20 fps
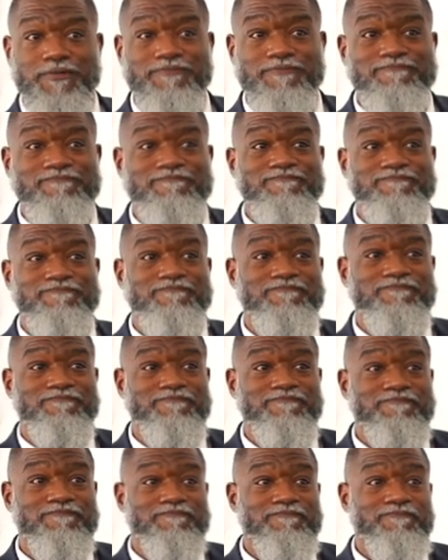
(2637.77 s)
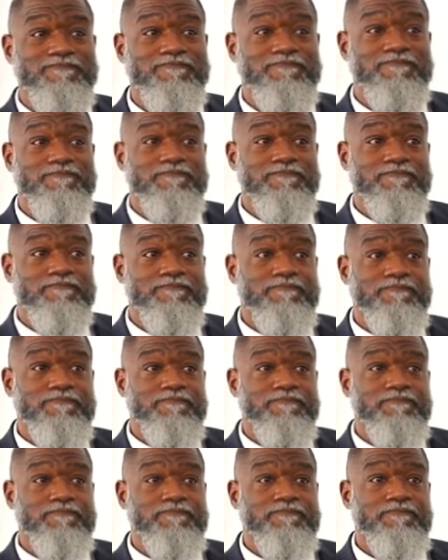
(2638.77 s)

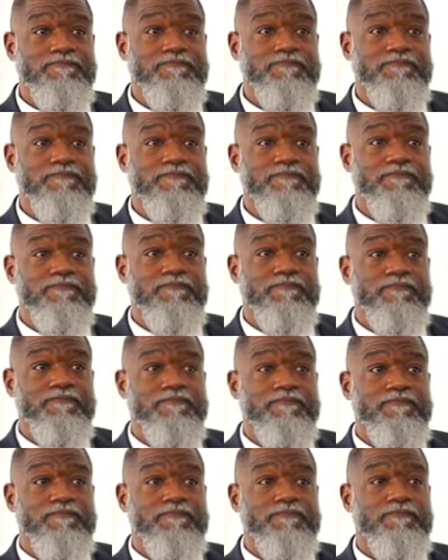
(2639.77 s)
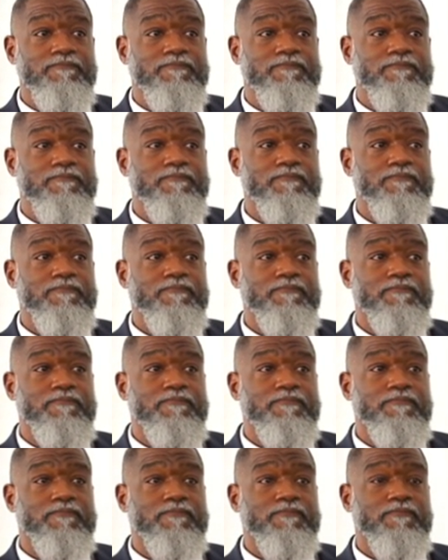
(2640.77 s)

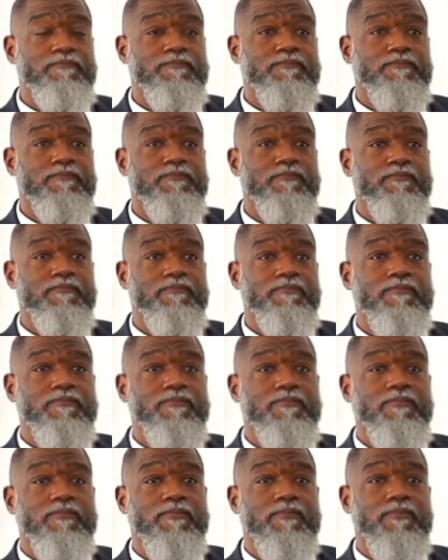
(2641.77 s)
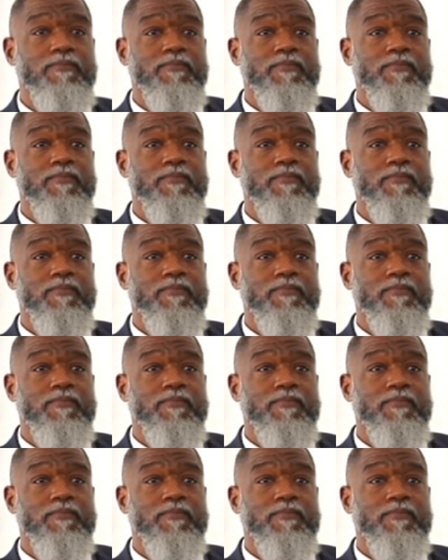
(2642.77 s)
(no one is talking)